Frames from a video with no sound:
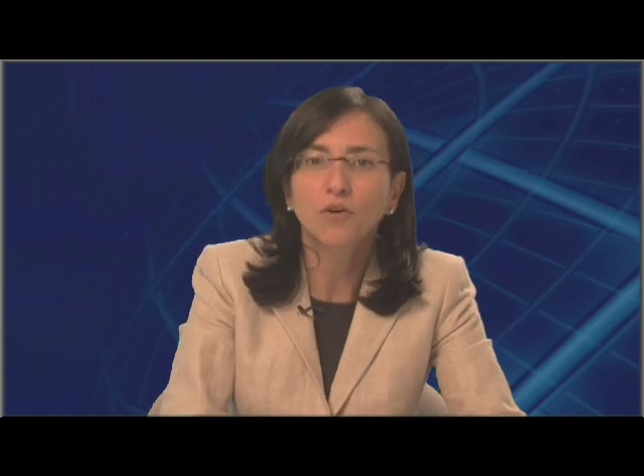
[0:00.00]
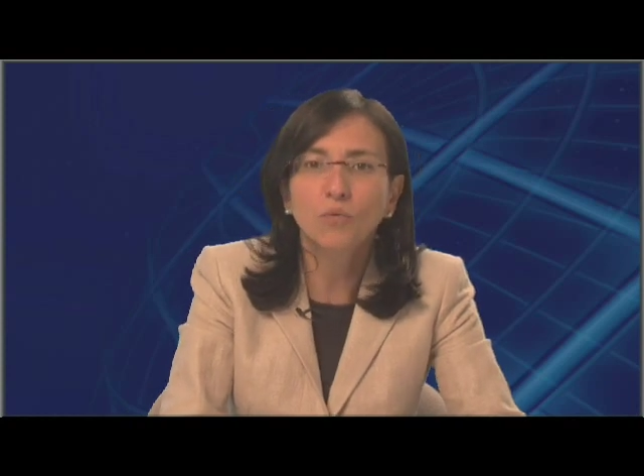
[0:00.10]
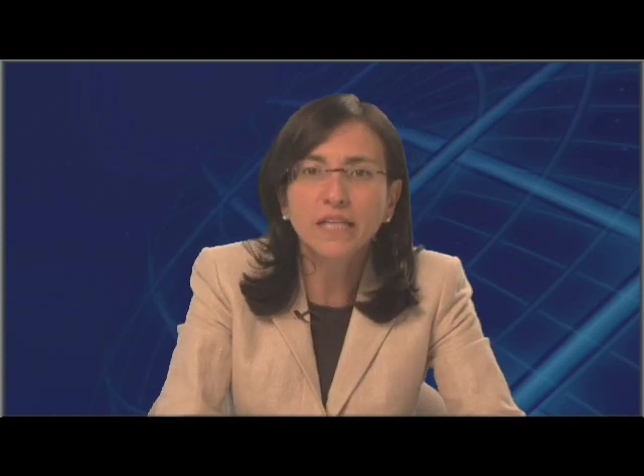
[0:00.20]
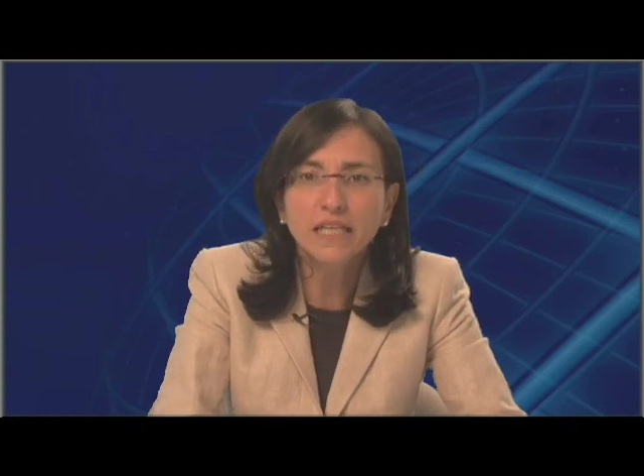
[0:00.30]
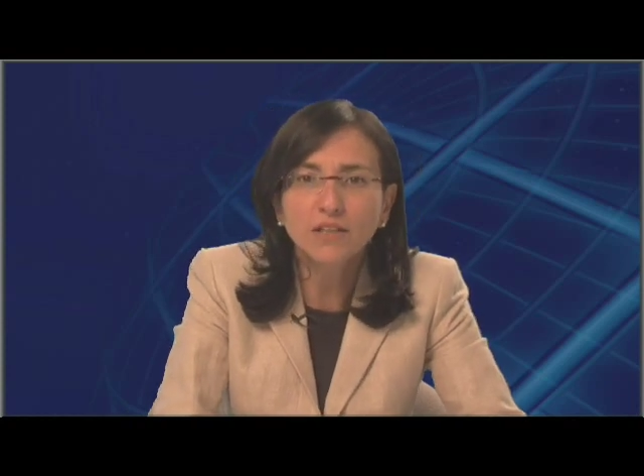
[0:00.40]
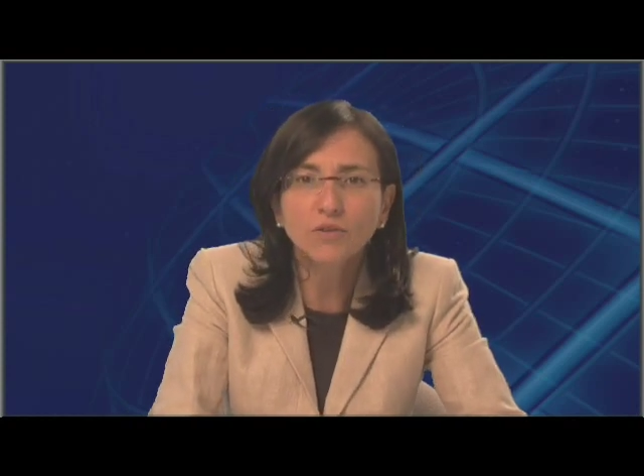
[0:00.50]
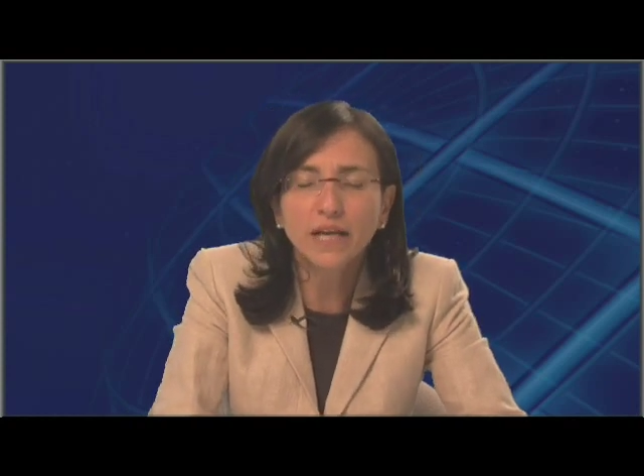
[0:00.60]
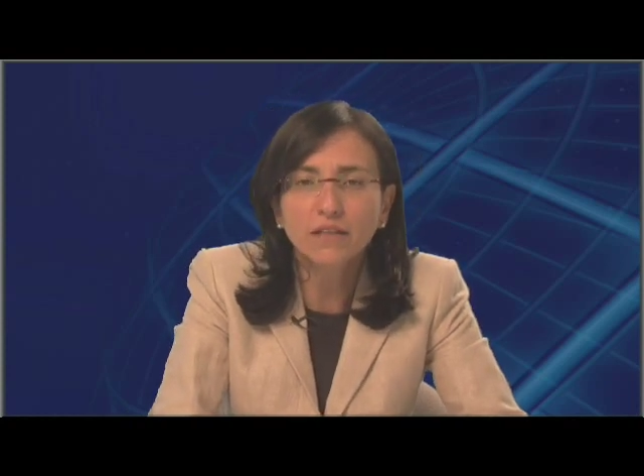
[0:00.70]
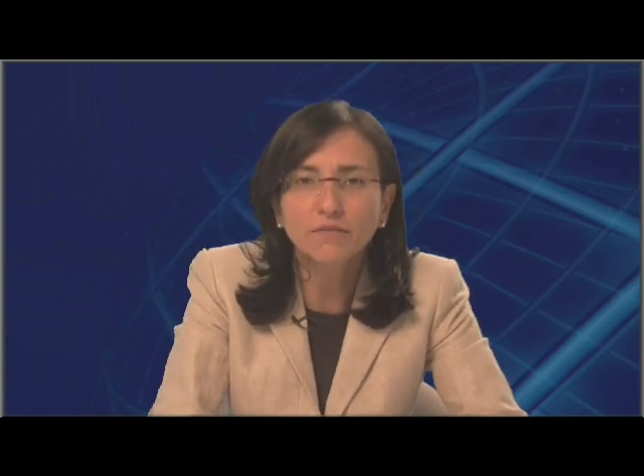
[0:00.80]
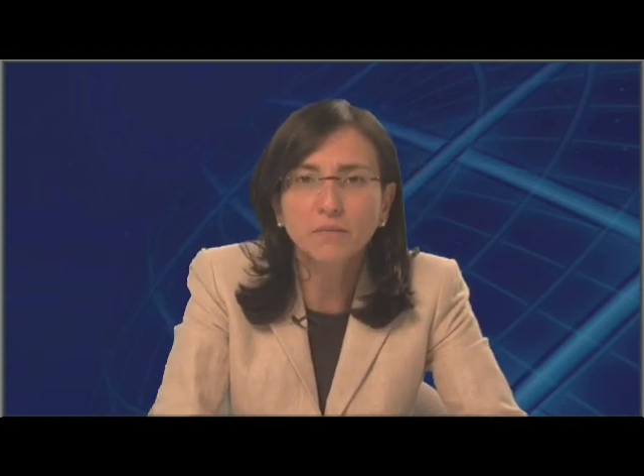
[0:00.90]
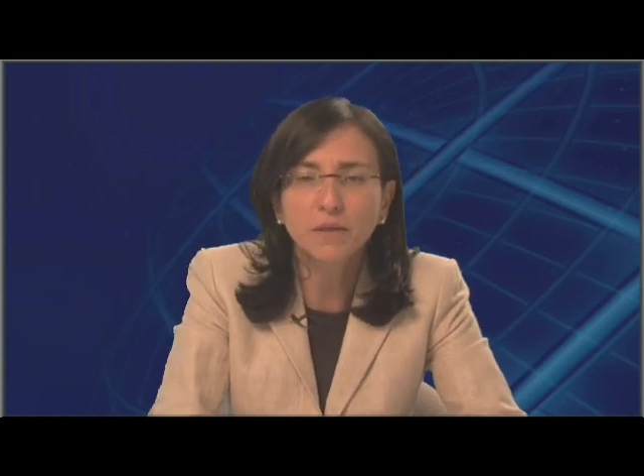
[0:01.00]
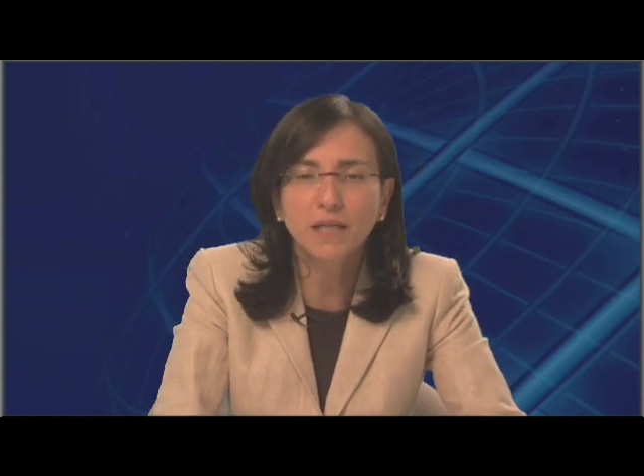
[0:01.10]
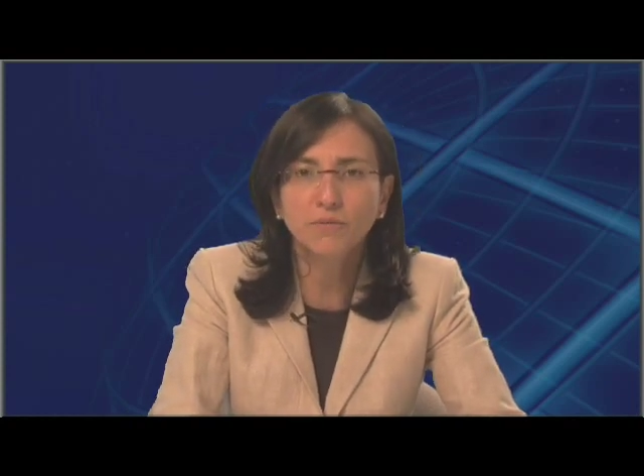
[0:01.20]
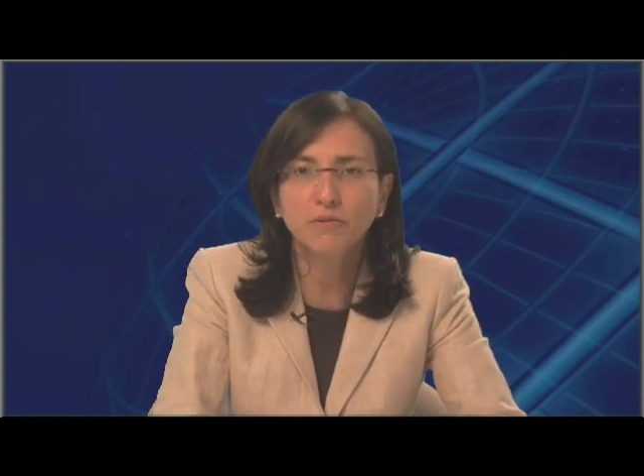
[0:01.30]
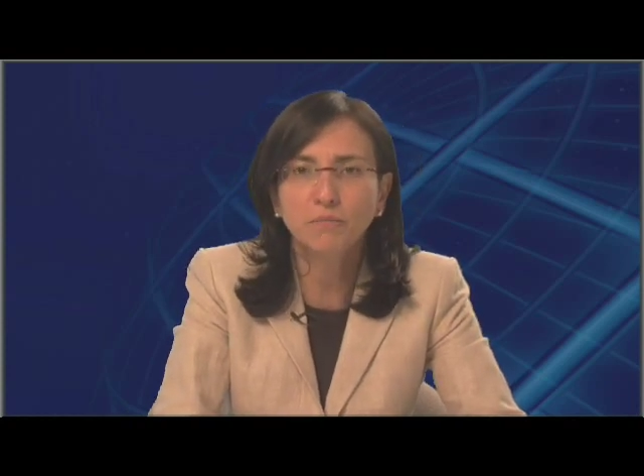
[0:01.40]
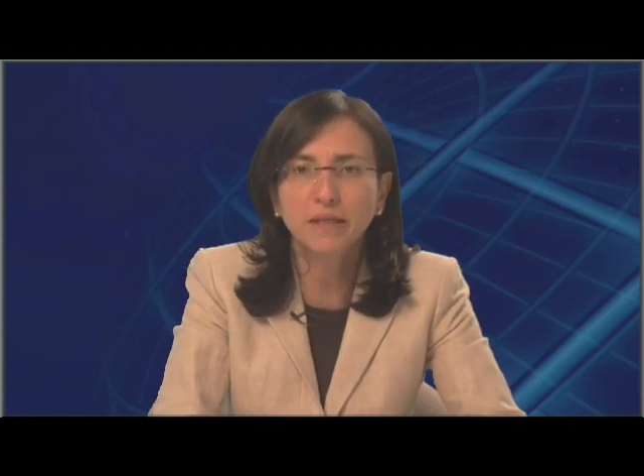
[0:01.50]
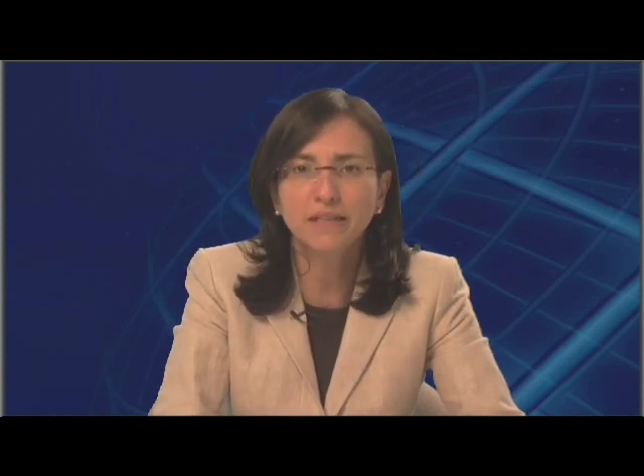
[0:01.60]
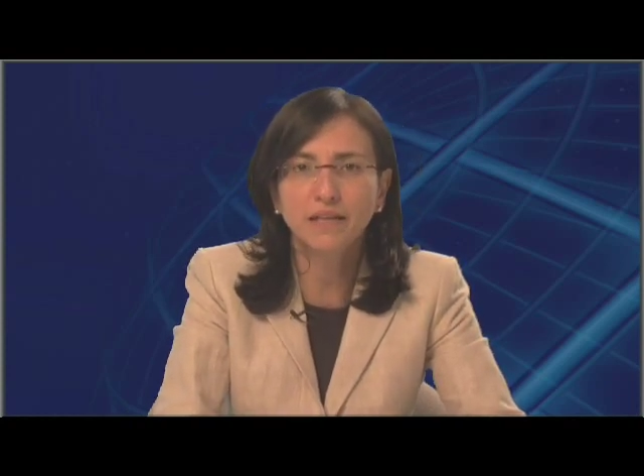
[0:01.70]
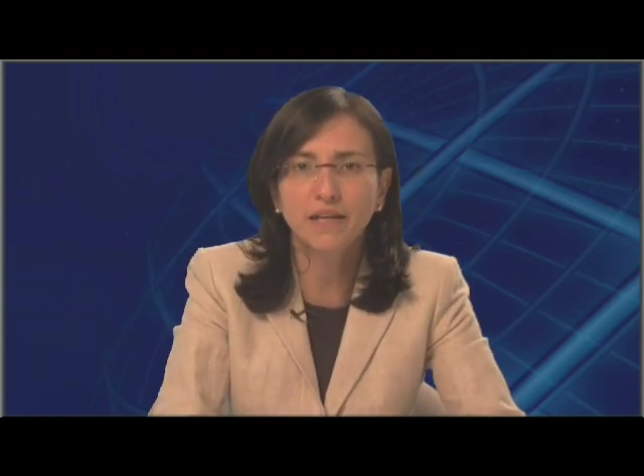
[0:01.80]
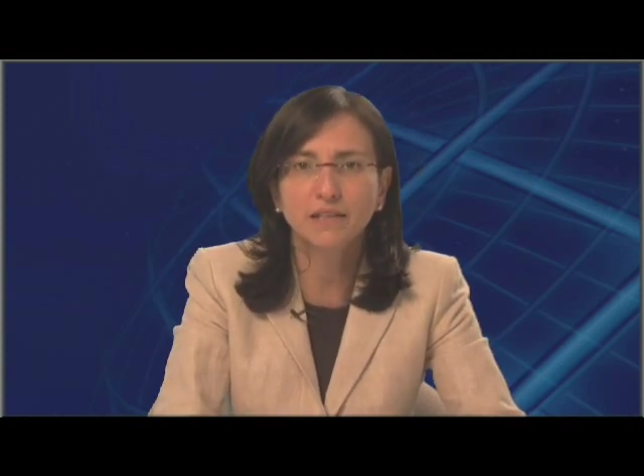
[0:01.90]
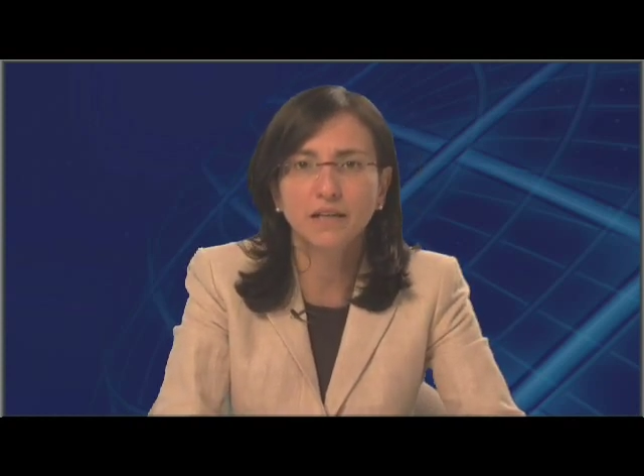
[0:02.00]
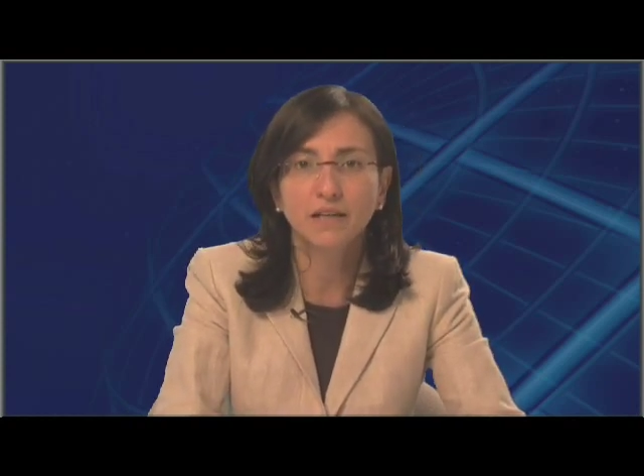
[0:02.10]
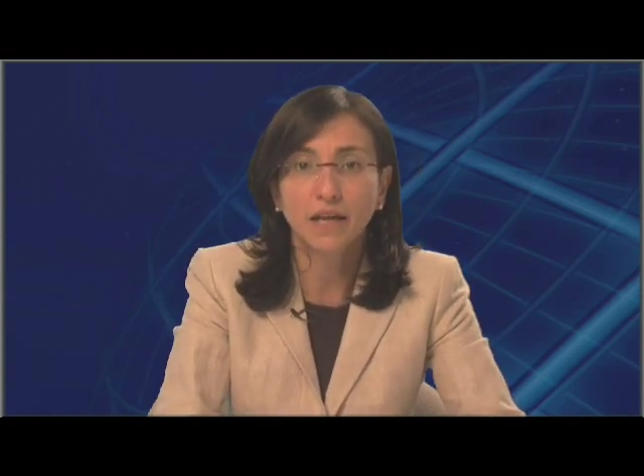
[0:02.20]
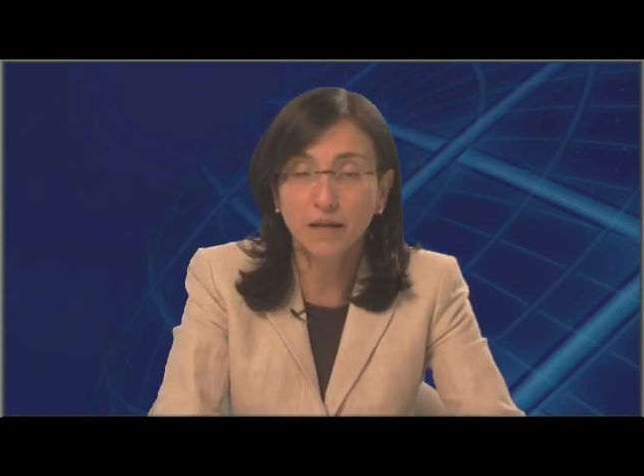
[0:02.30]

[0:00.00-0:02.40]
We need to get familiar with big data